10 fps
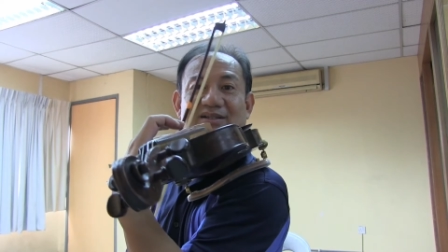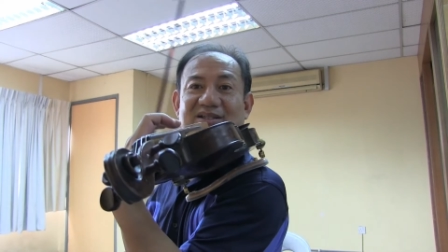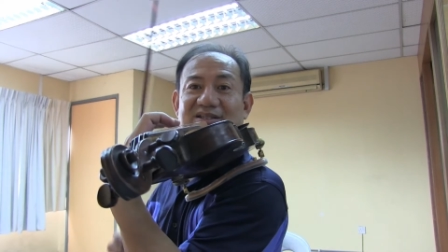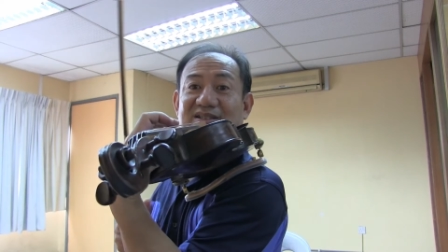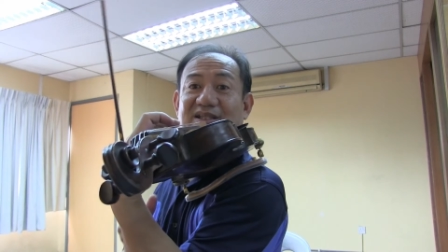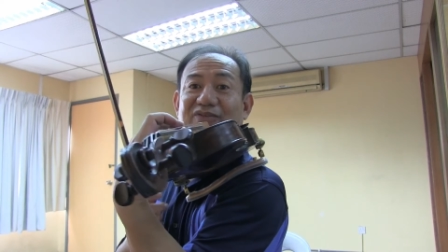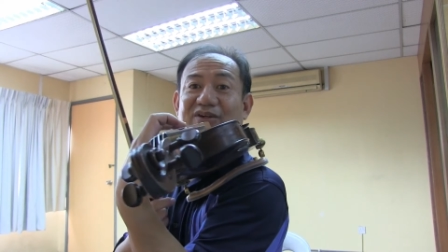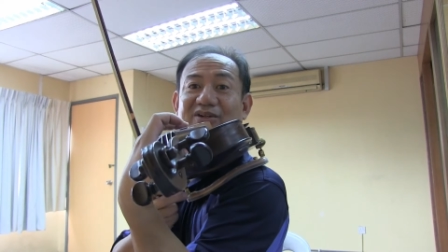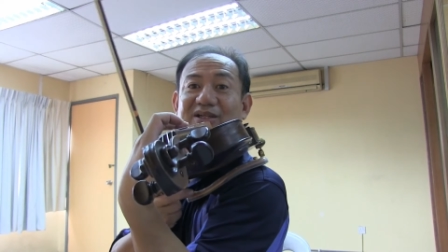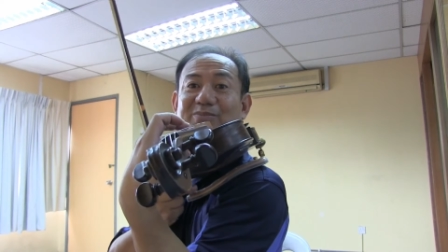this is
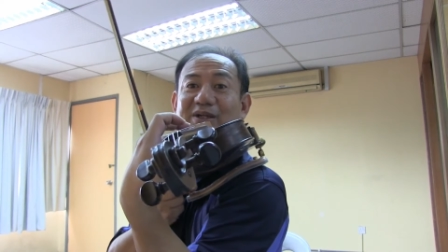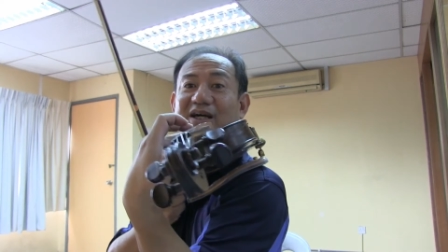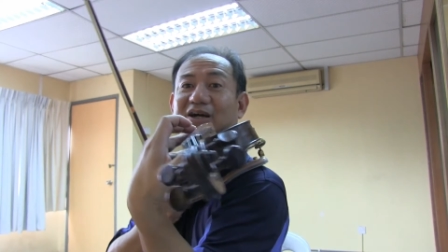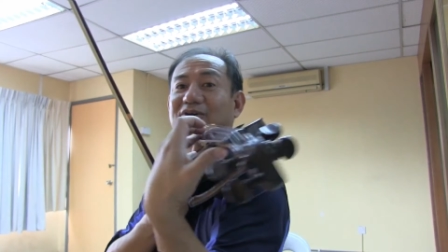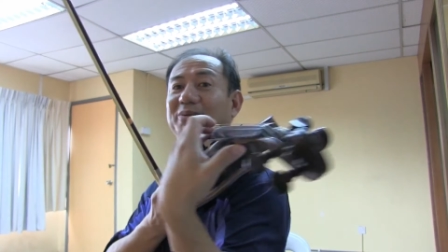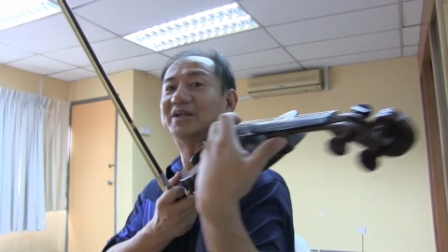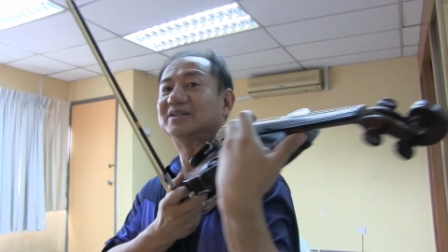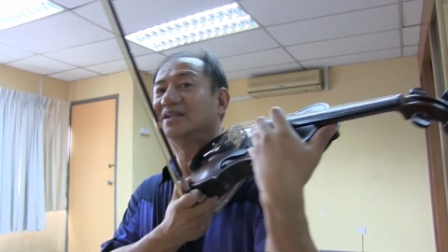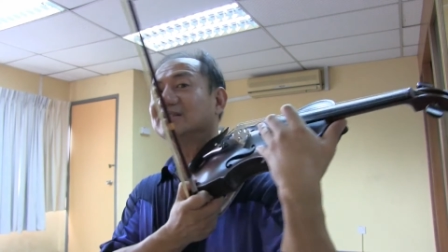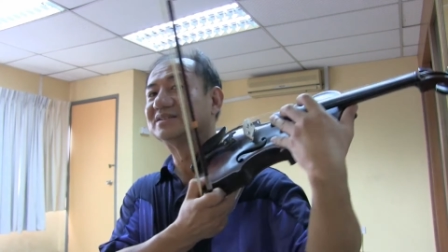difficult, but how
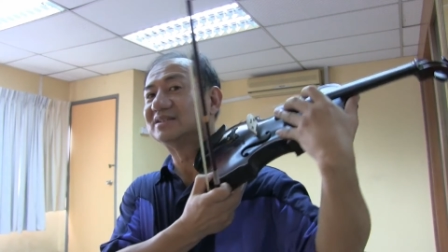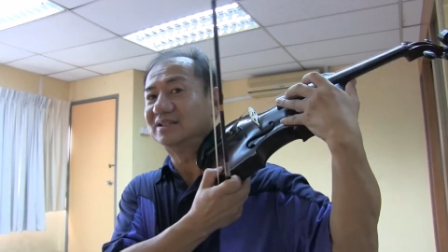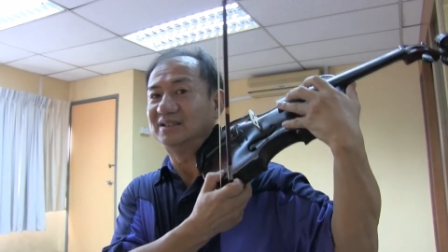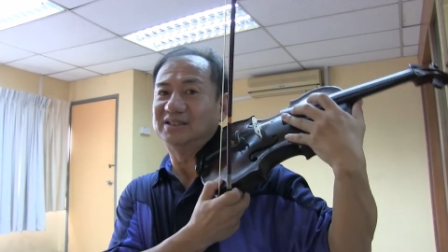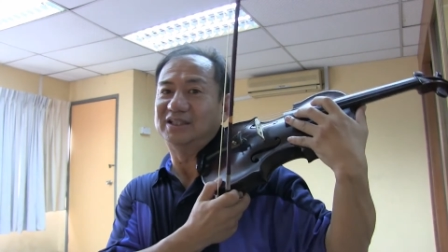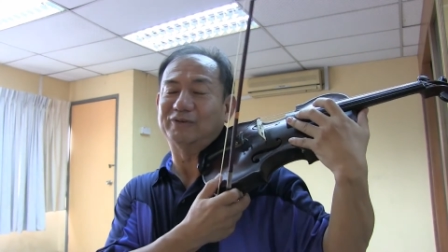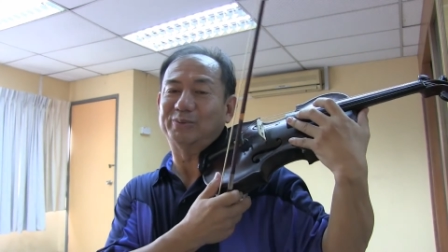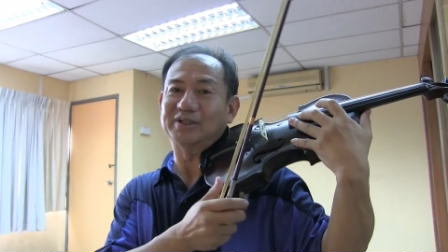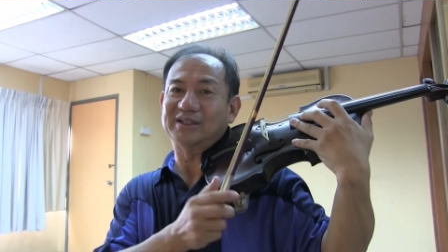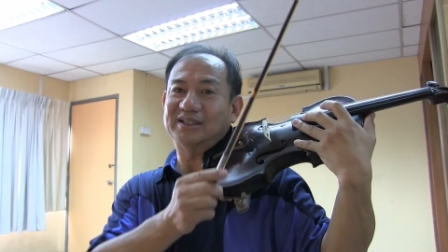about this? If I
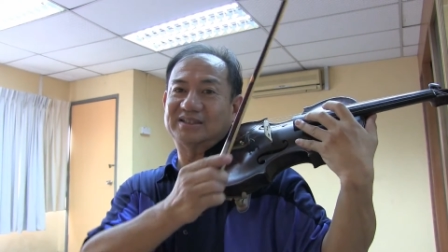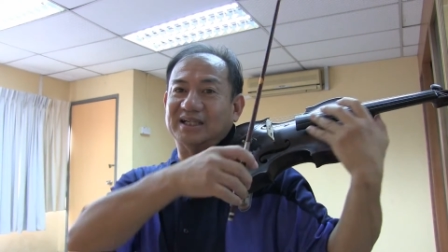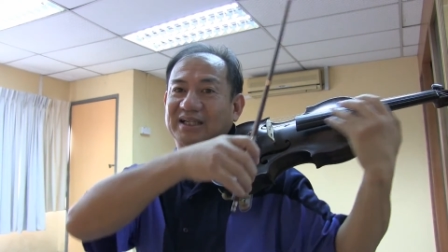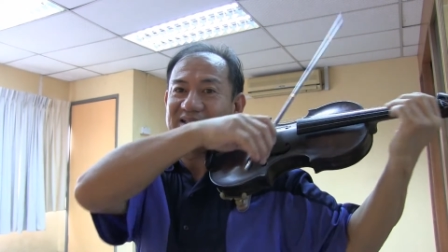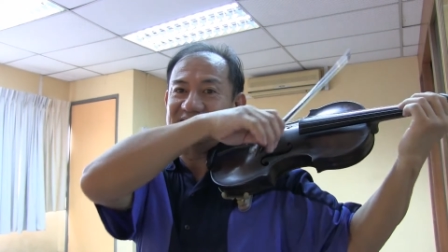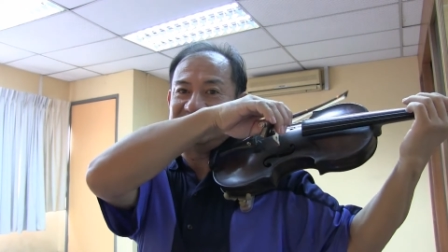put on this side,